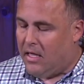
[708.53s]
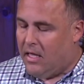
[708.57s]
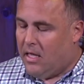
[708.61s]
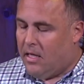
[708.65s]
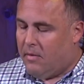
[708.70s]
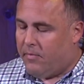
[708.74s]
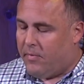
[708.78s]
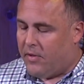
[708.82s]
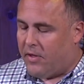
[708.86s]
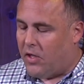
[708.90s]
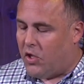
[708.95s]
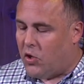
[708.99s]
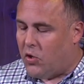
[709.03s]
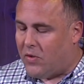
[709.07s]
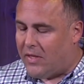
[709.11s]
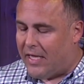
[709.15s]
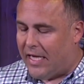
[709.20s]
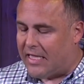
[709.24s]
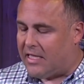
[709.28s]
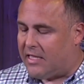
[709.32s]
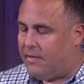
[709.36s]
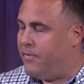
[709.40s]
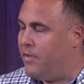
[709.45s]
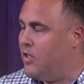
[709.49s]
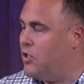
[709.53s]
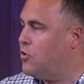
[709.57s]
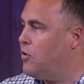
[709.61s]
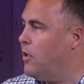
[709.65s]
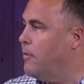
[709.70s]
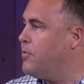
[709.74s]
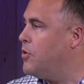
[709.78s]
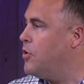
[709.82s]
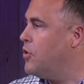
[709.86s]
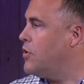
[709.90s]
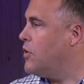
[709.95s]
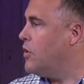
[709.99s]
but the New Testament
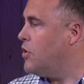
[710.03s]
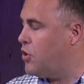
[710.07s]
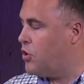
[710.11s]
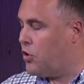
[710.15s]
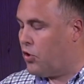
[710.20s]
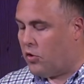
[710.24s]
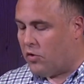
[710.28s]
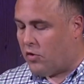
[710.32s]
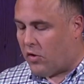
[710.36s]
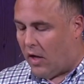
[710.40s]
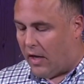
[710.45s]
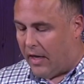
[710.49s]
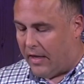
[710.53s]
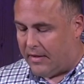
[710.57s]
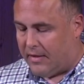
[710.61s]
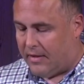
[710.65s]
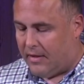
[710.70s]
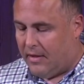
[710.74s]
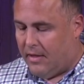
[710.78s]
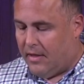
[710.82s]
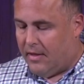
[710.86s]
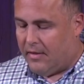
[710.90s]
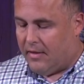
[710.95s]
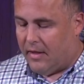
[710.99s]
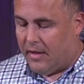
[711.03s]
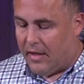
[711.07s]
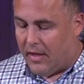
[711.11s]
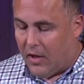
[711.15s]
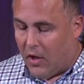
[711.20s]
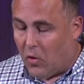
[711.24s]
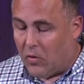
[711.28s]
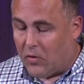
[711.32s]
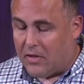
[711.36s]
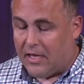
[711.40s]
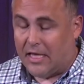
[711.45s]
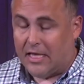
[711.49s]
scriptures assure us that the
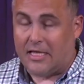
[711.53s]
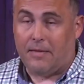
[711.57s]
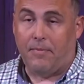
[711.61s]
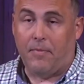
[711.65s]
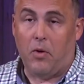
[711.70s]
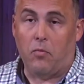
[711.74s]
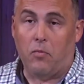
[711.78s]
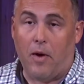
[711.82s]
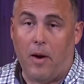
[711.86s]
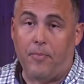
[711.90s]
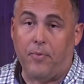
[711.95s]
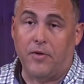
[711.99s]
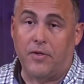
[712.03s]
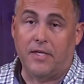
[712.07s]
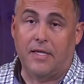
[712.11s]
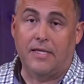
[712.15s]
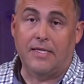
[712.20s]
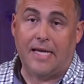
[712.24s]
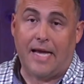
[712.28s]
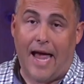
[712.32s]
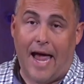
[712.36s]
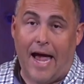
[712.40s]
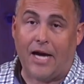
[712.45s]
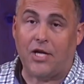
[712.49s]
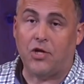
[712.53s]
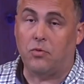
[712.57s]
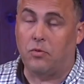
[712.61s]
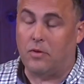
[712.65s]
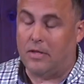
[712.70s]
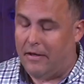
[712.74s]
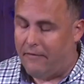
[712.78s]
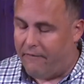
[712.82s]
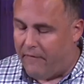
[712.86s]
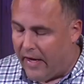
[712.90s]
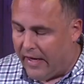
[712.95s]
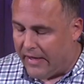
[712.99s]
Old Testament represents actual
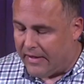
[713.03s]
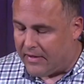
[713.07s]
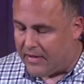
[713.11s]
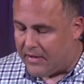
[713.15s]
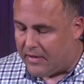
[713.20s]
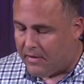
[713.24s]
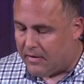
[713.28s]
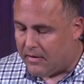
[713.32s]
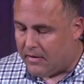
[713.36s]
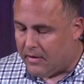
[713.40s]
events.